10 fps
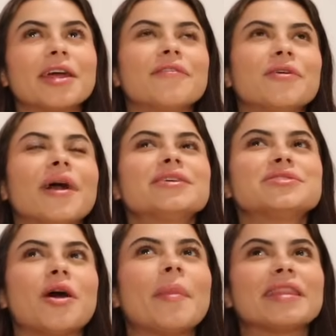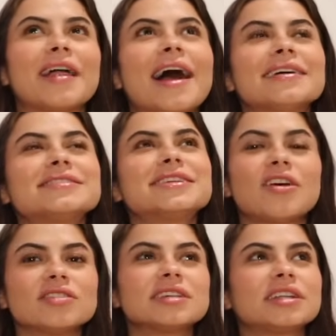If you guys saw my last
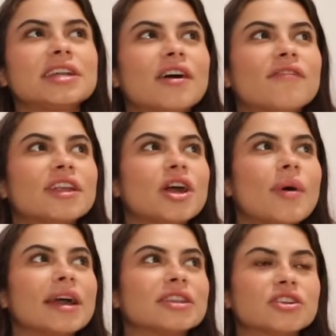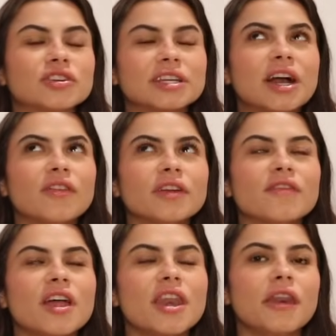closet clean out video, I literally got rid
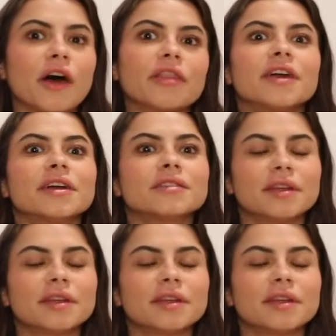of nothing,